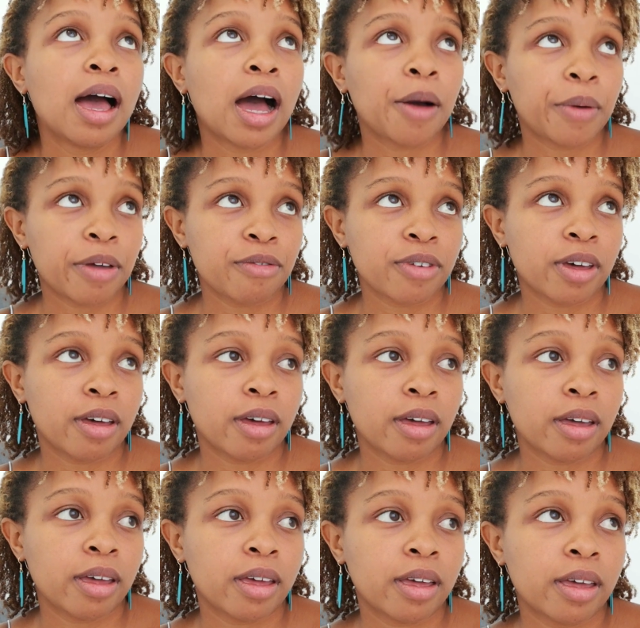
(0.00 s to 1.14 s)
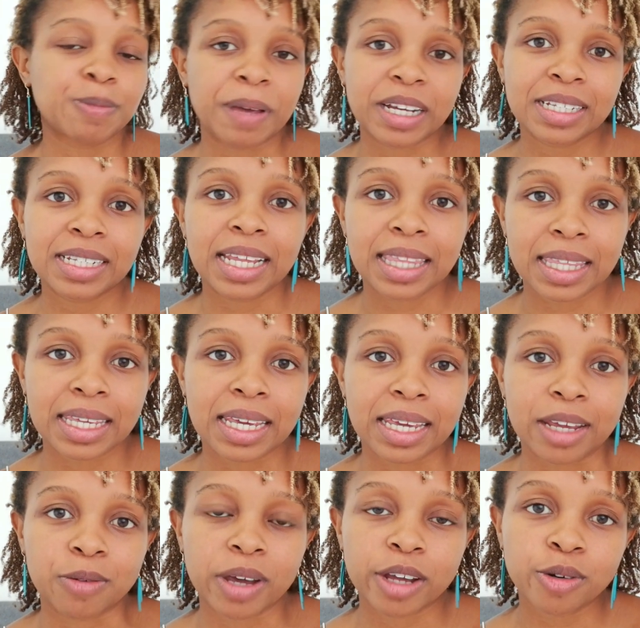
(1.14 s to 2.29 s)
However, it goes back to that thing
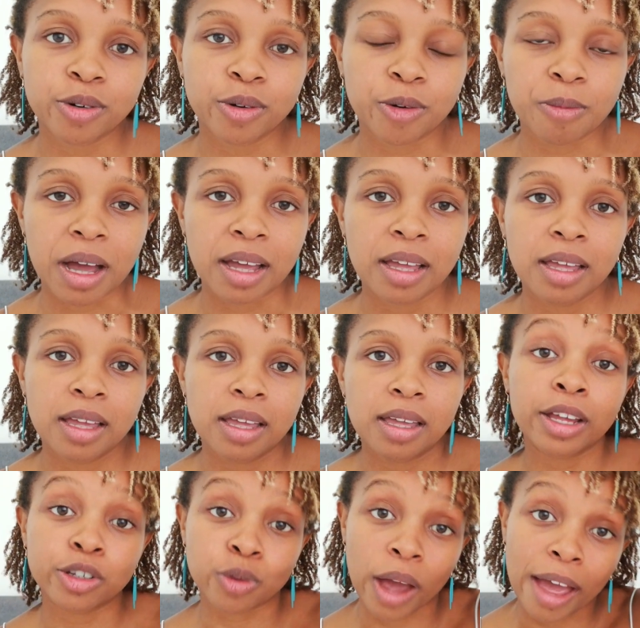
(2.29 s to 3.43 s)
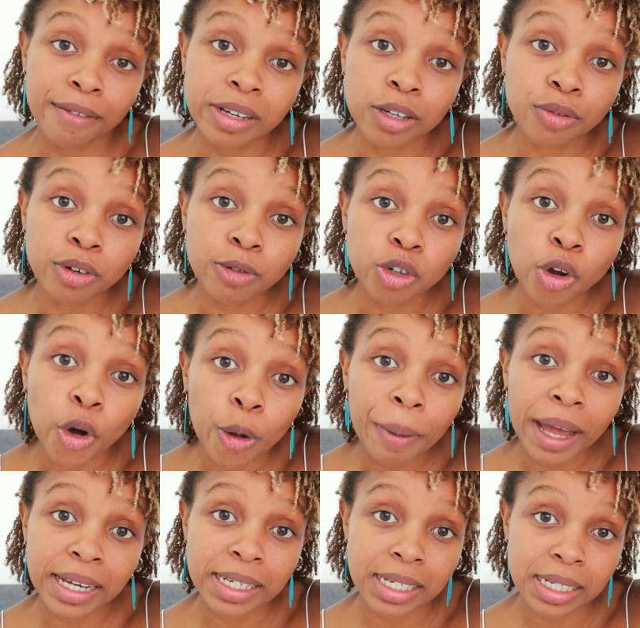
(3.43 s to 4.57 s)
again where I don't know, but do I have a different curl
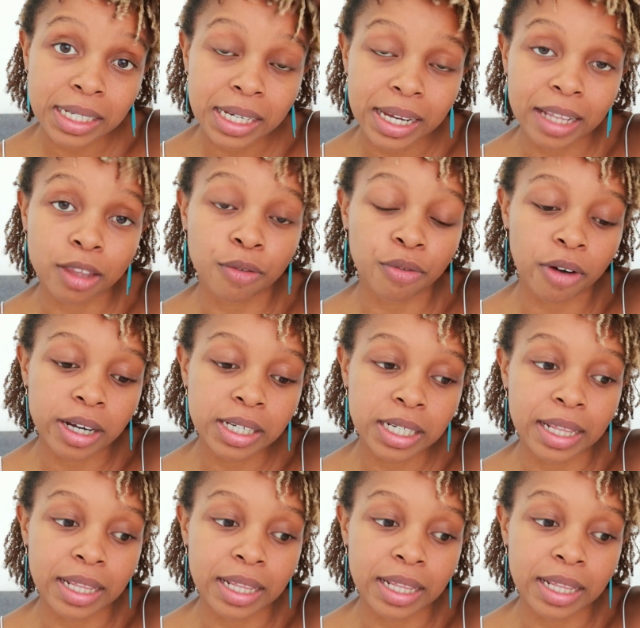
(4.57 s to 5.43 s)
pattern at the front?